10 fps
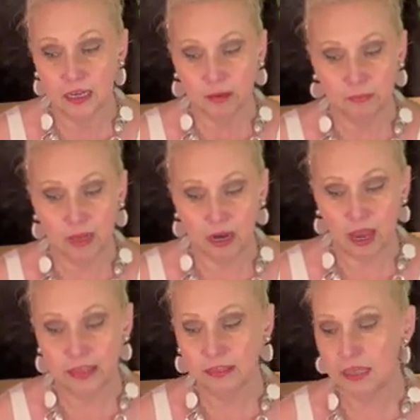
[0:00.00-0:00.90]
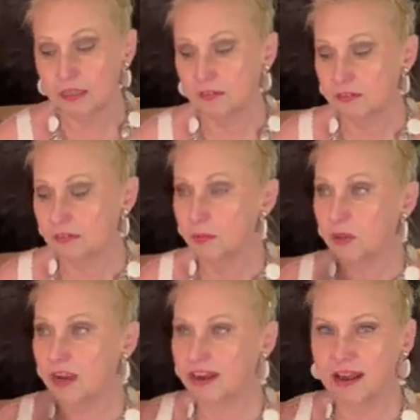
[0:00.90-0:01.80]
But I think it's similar,
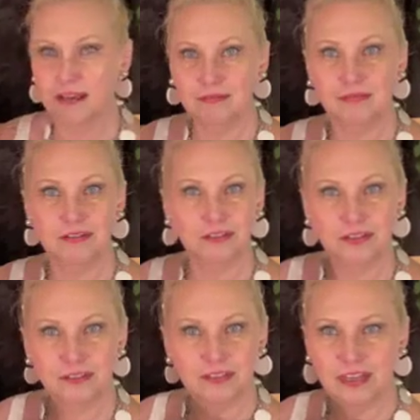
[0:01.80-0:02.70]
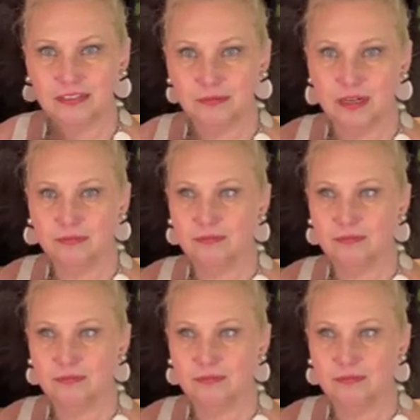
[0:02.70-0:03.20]
and I feel so sexy when I